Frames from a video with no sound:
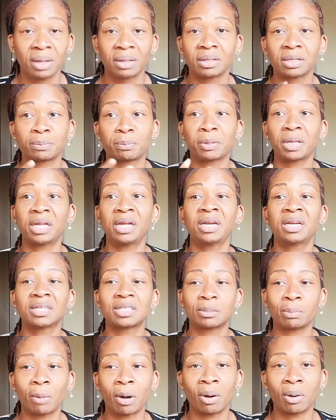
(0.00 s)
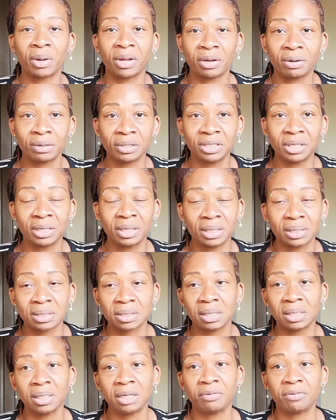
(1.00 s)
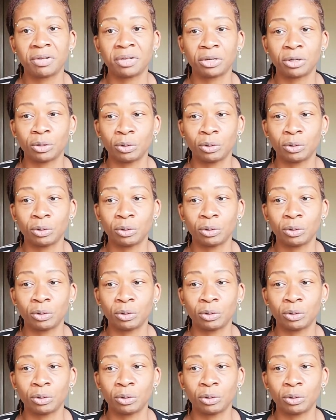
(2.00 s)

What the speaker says: The playing it small energy is leaving